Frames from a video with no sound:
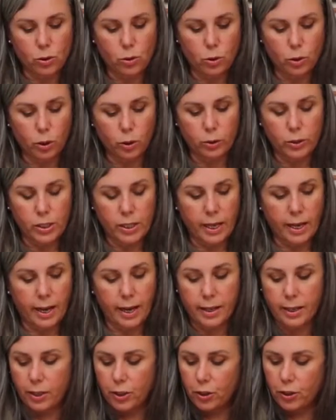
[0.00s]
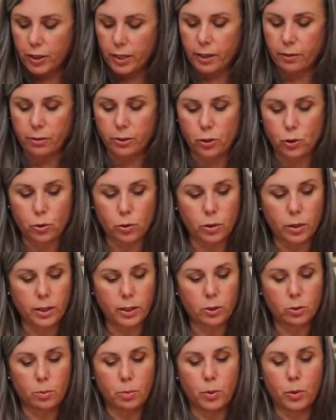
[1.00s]
all glued down, and you could even draw a
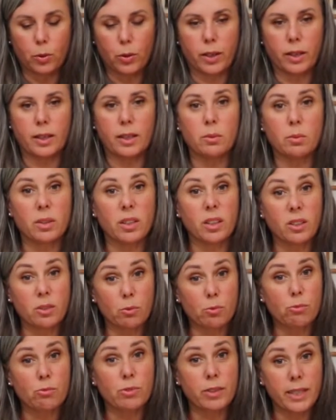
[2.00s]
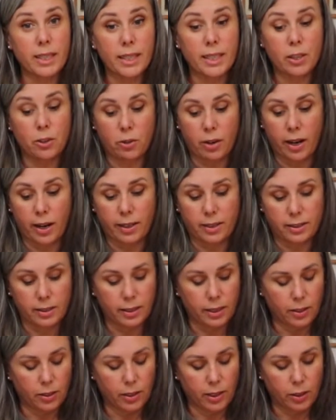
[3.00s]
little border. It would look really great,
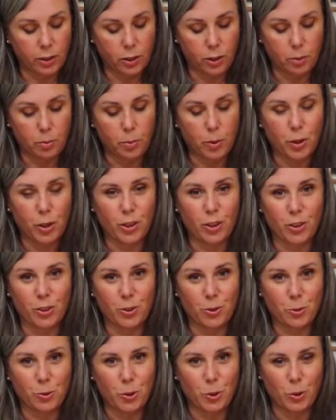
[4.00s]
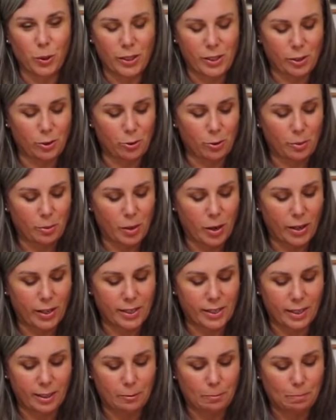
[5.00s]
and then you could put it on your wall as a
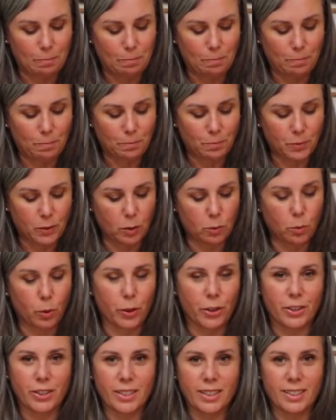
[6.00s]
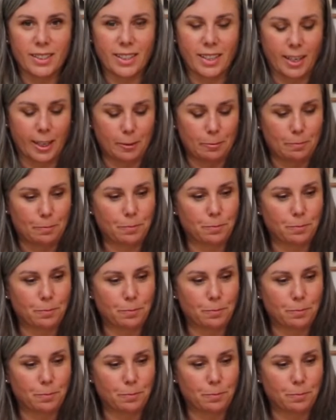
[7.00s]
reminder of what you did today.